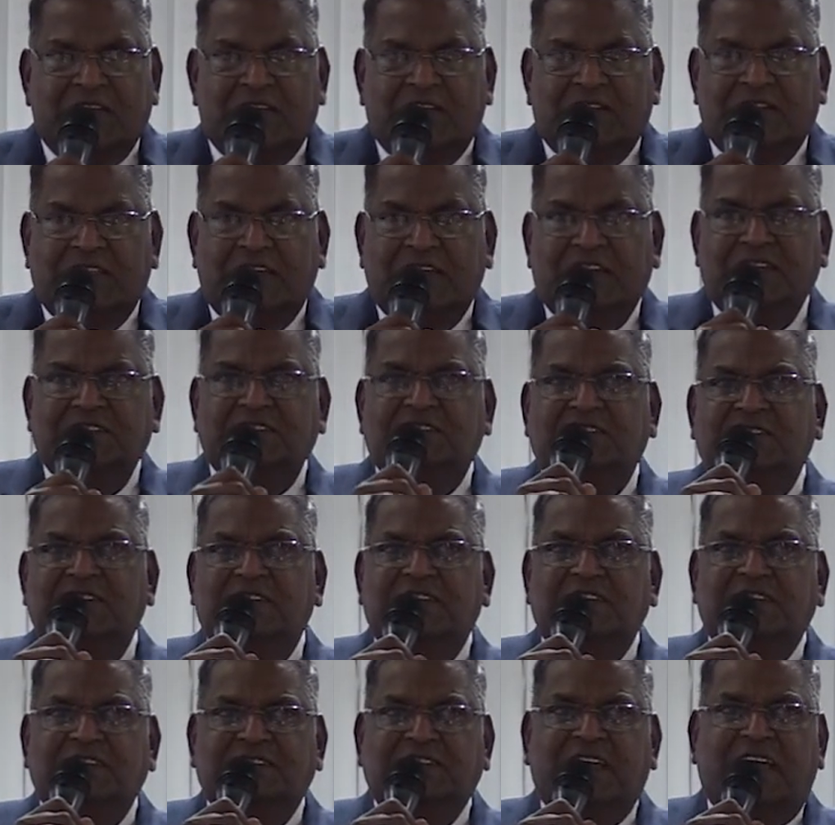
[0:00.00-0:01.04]
That is
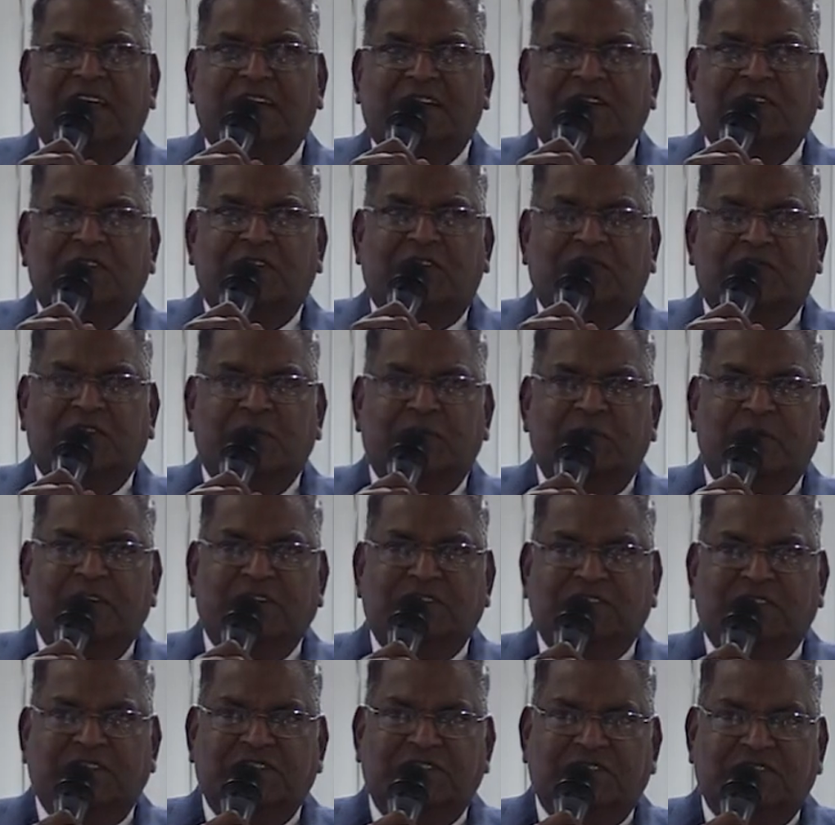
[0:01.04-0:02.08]
the title of the
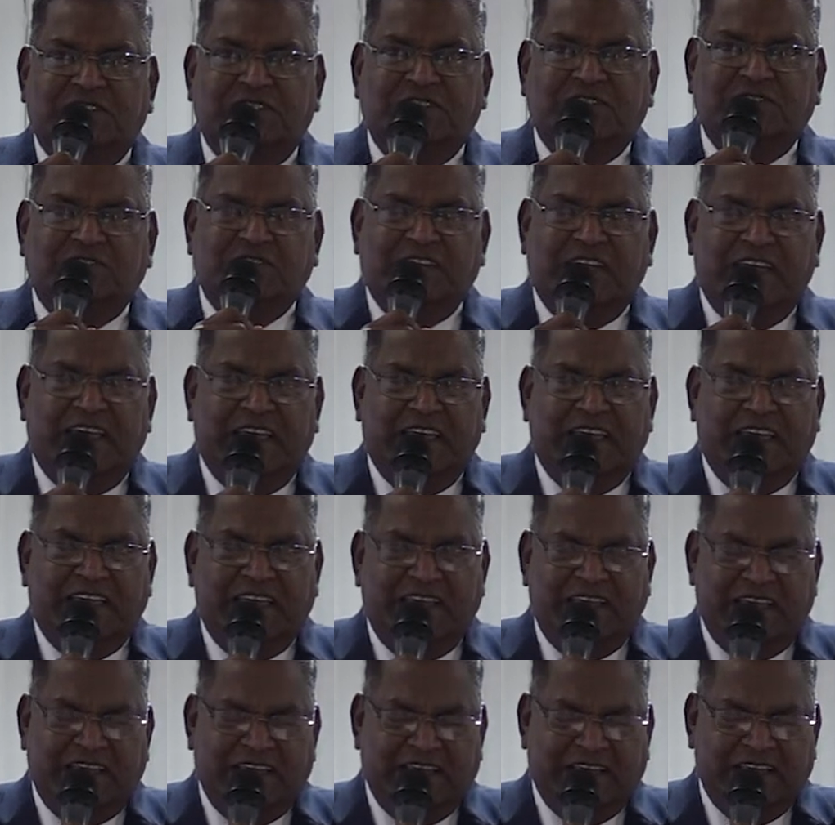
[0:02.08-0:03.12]
message
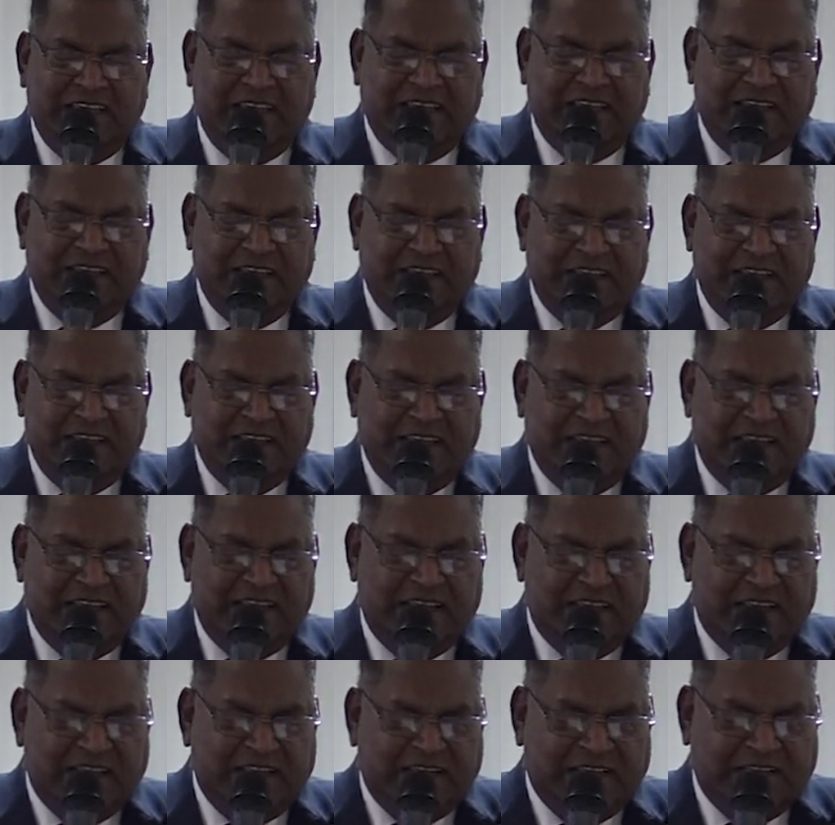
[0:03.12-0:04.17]
today,
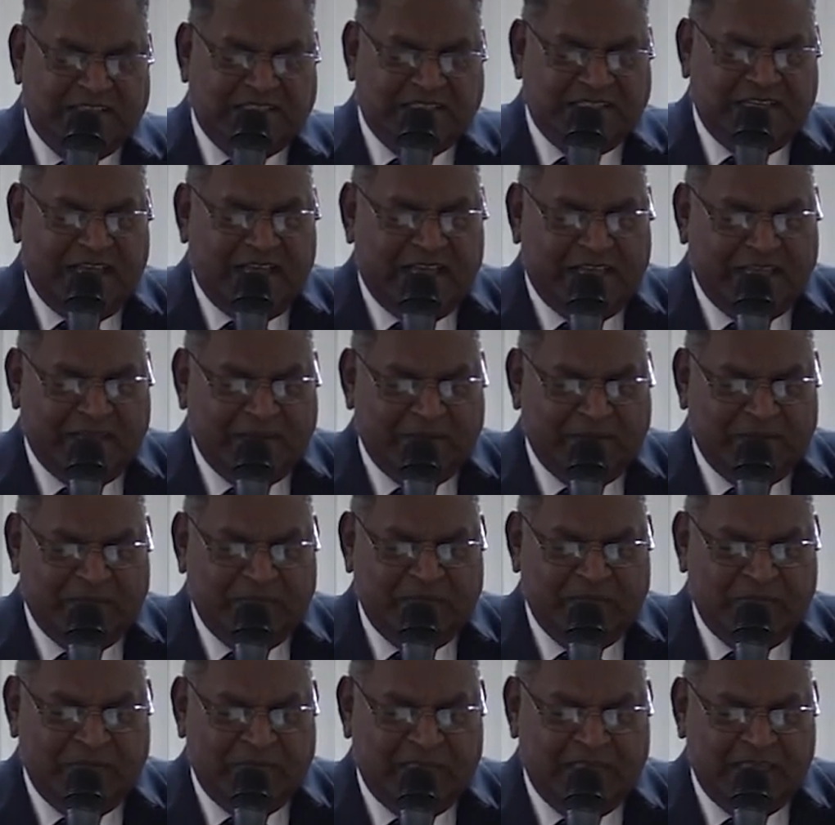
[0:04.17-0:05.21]

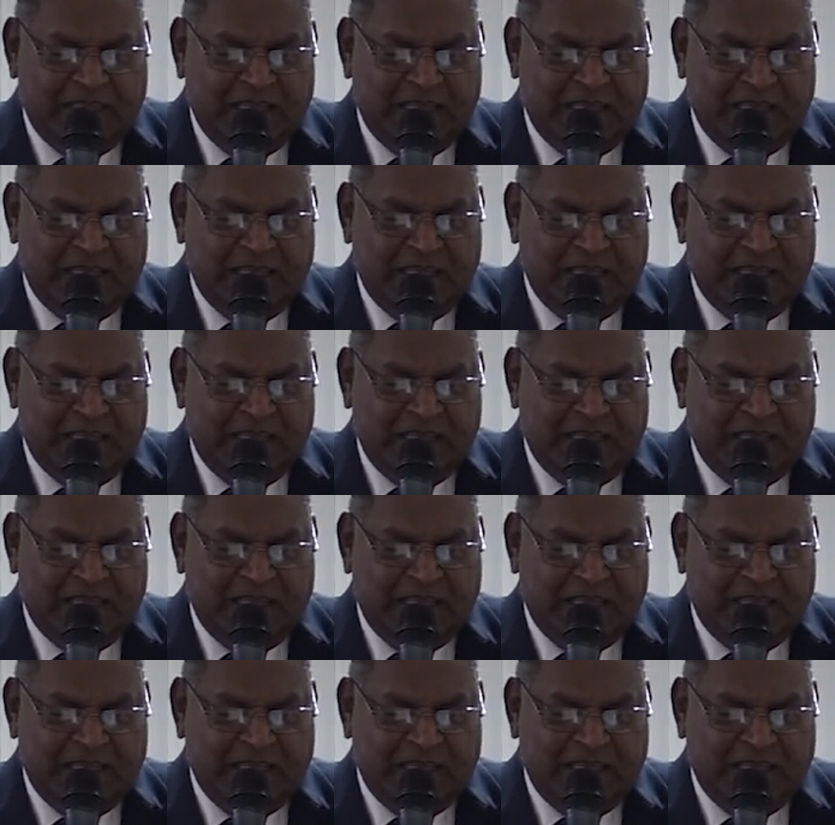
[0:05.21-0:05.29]
Time